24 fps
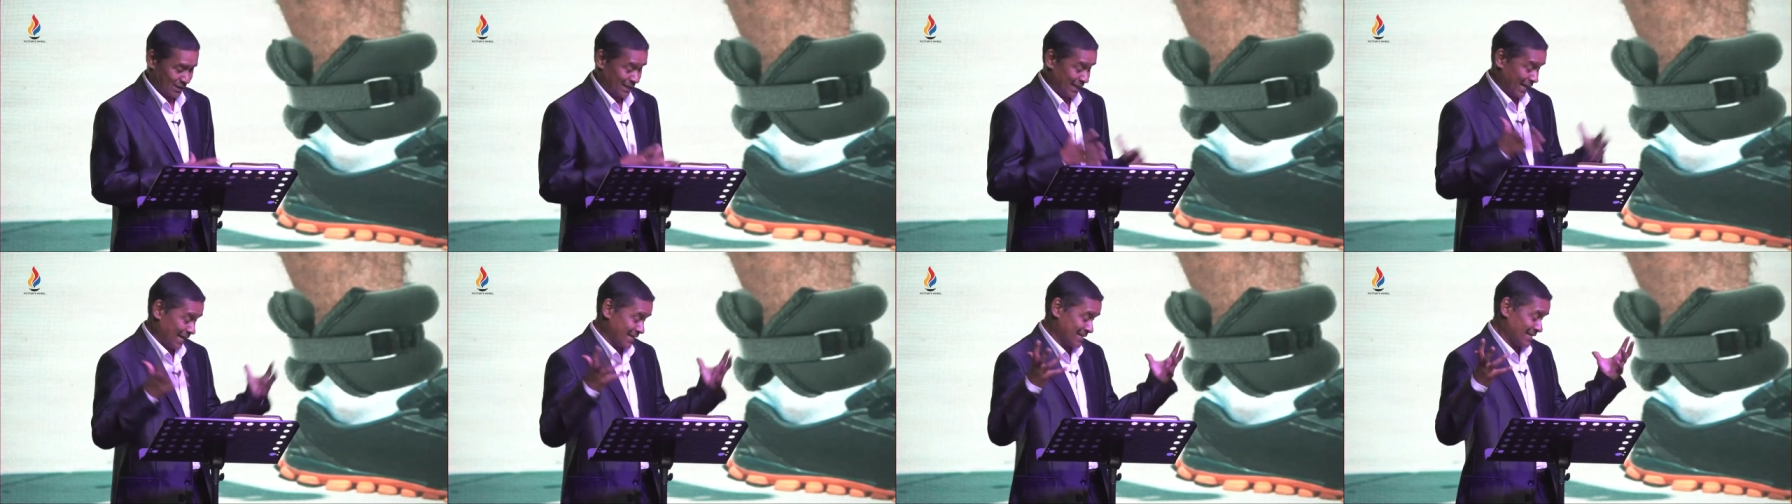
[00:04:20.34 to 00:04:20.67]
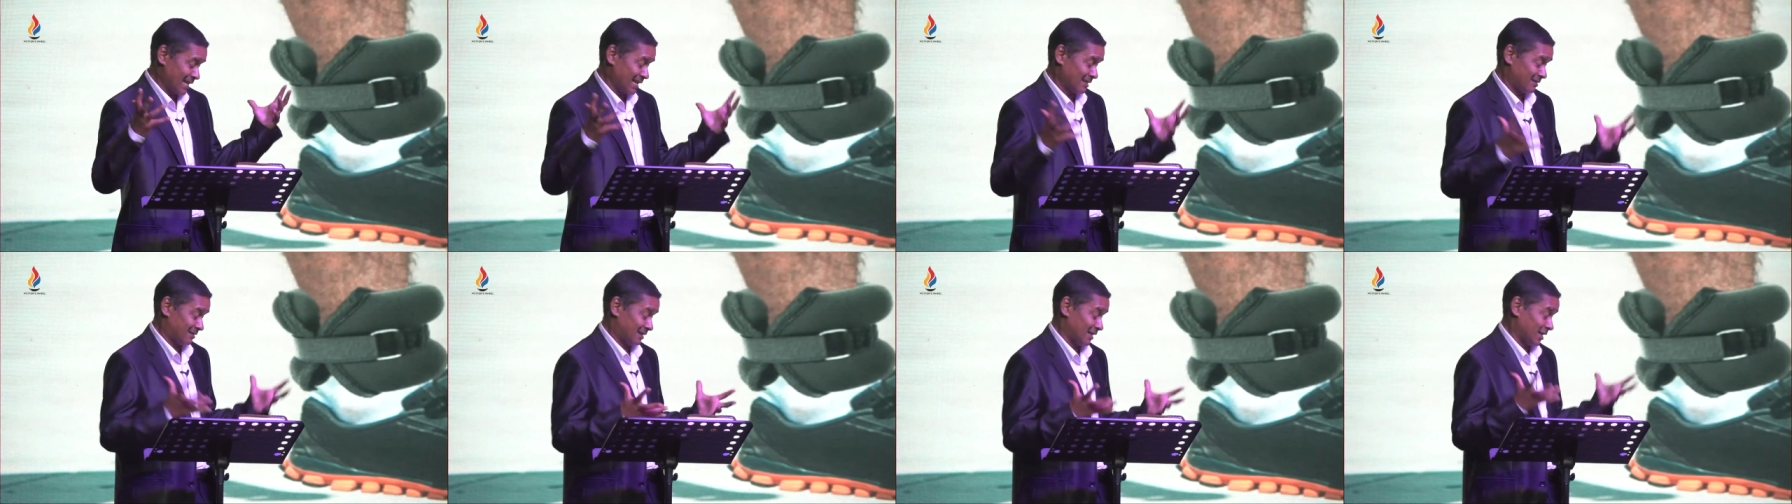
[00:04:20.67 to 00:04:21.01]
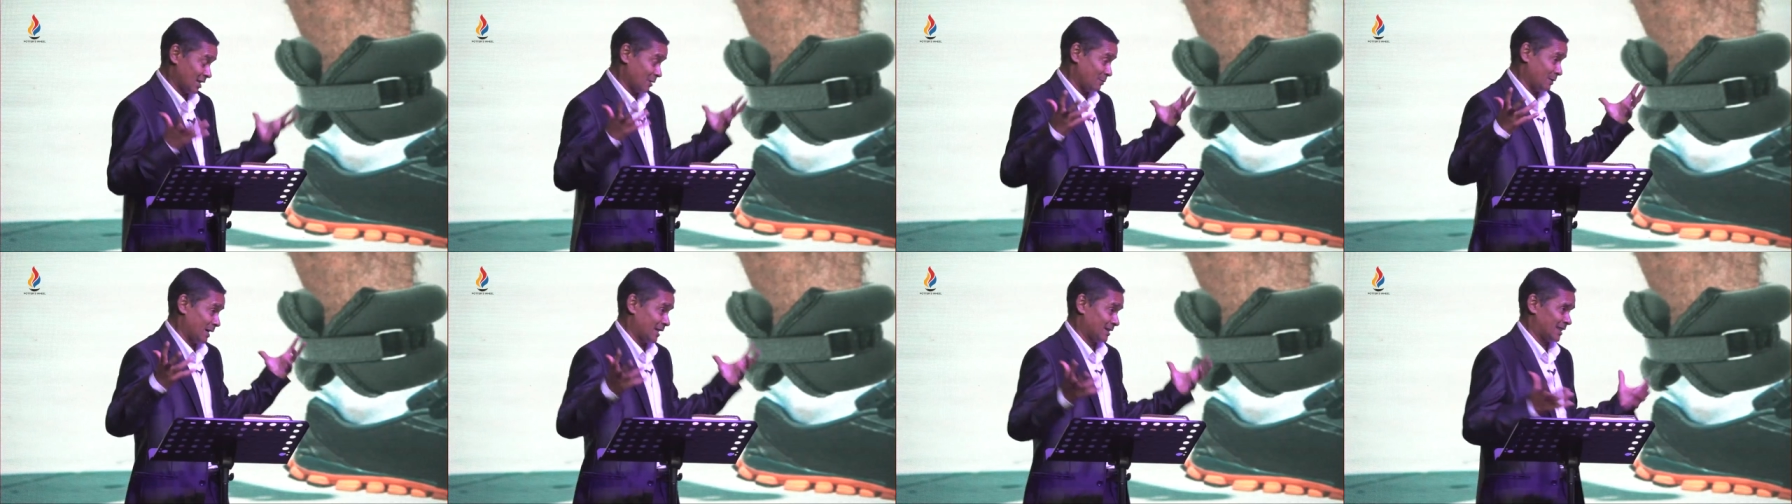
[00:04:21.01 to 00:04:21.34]
And as I think
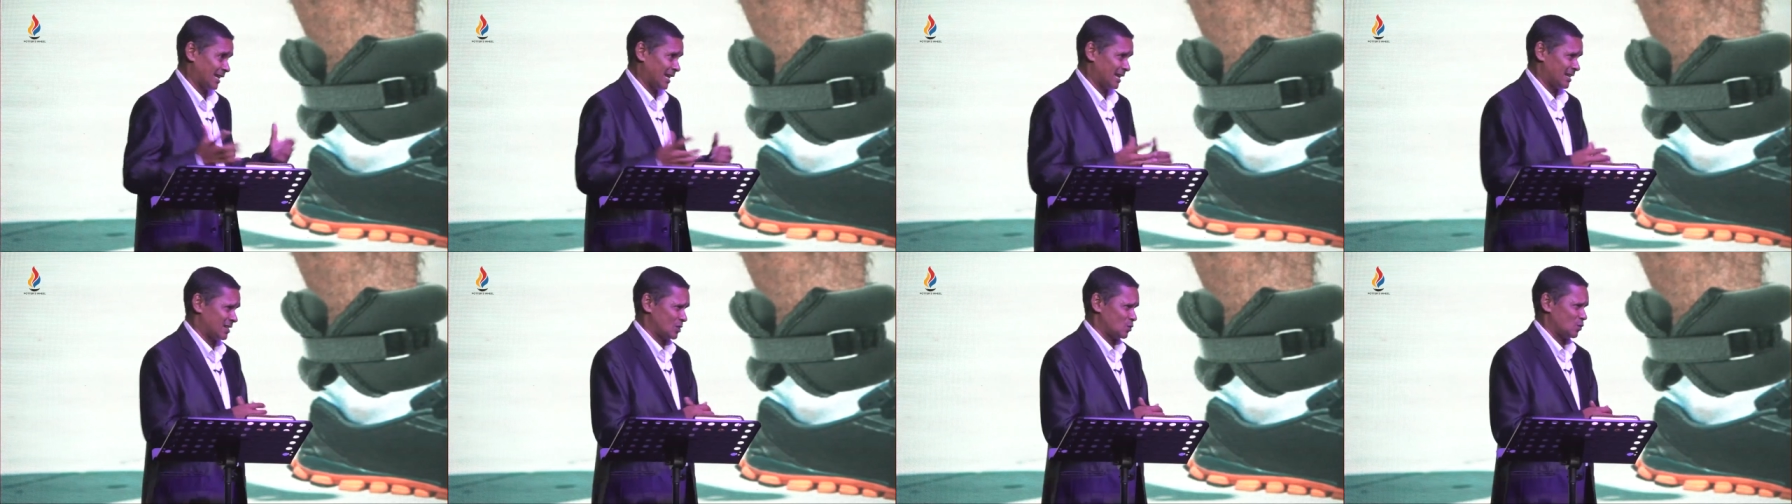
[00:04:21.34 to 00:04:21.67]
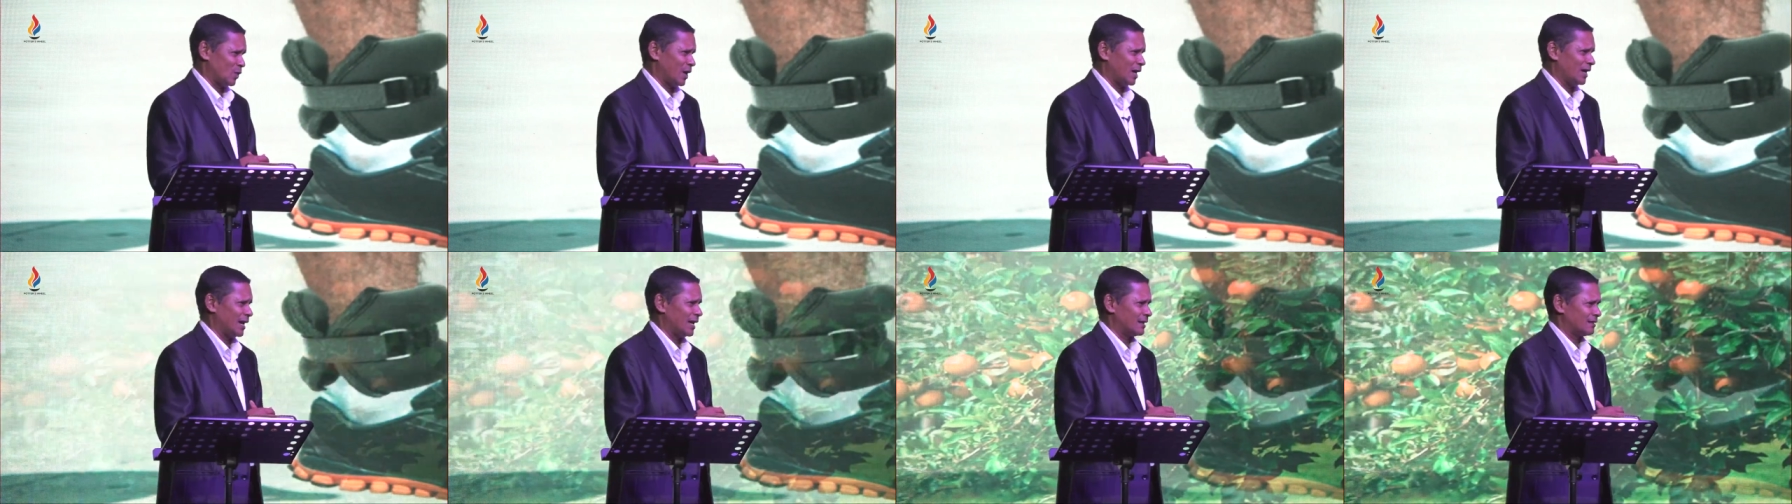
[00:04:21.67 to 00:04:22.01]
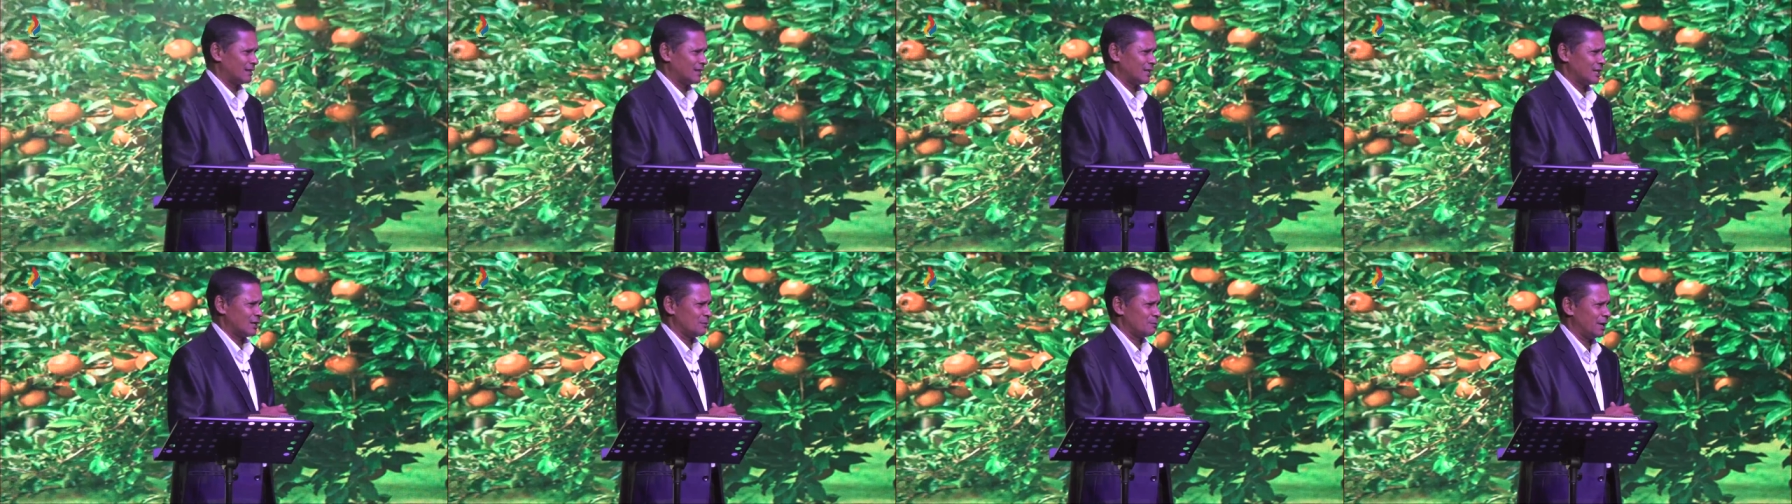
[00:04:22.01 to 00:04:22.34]
about that as well, I
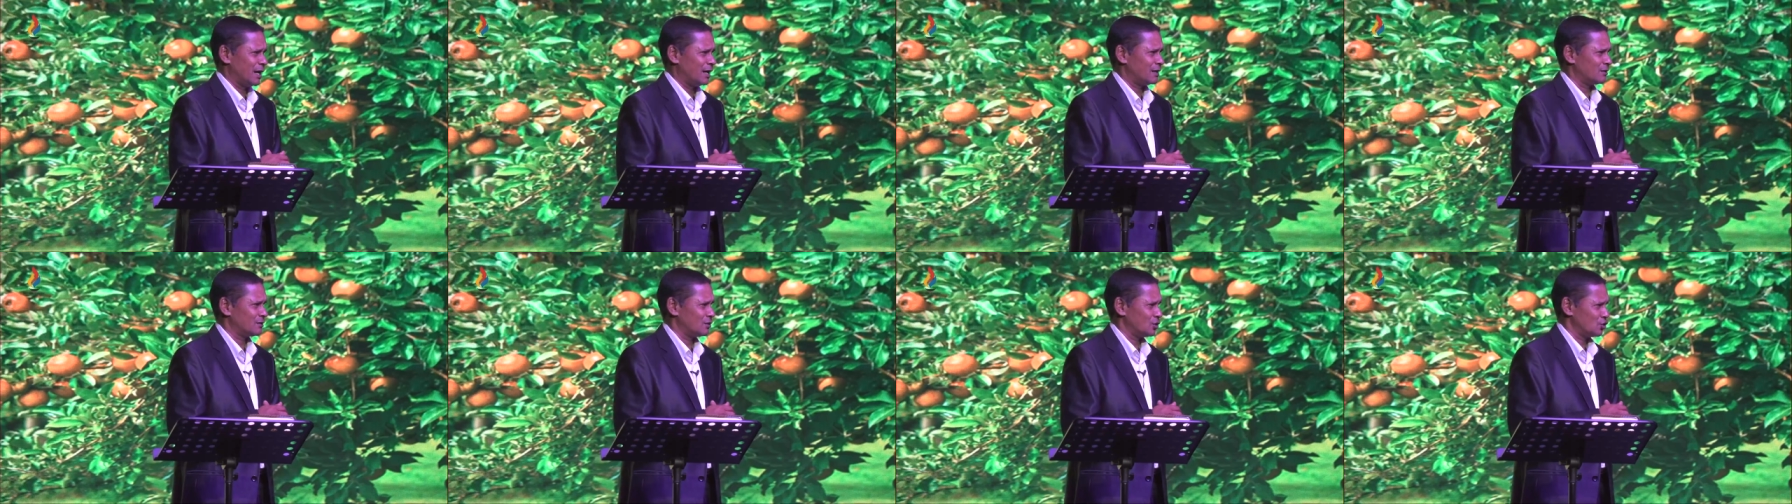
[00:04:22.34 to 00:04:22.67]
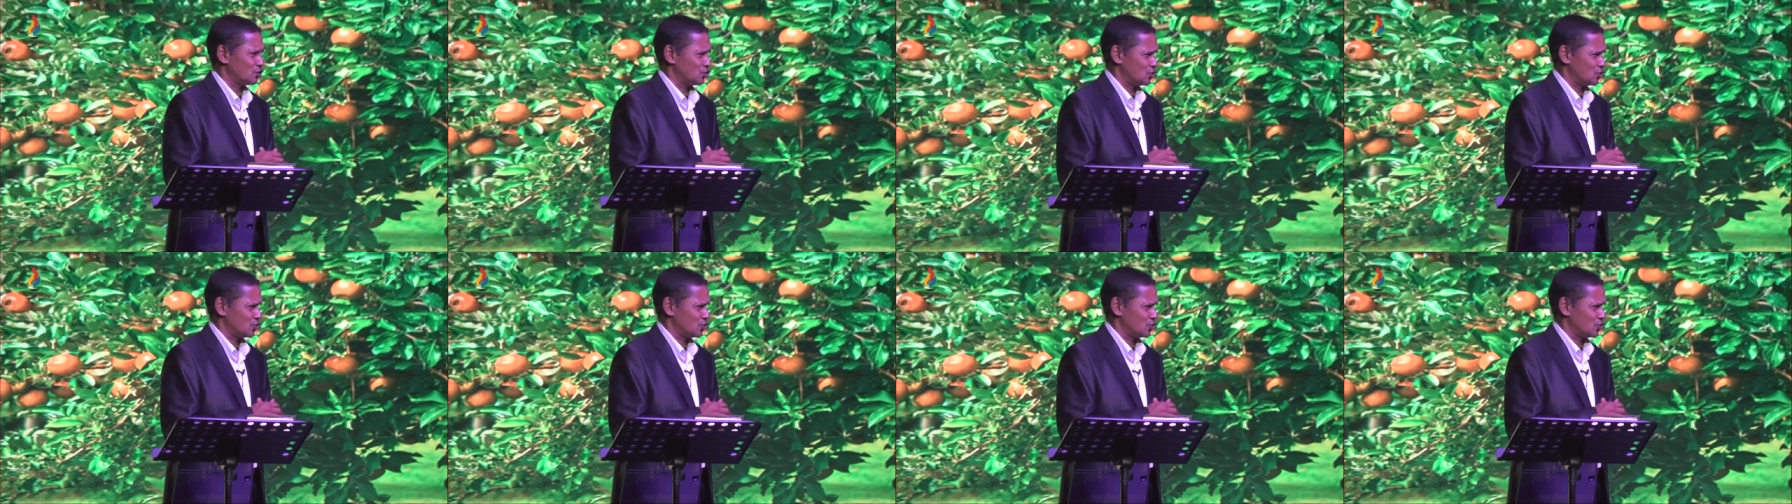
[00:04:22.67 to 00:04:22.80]
think about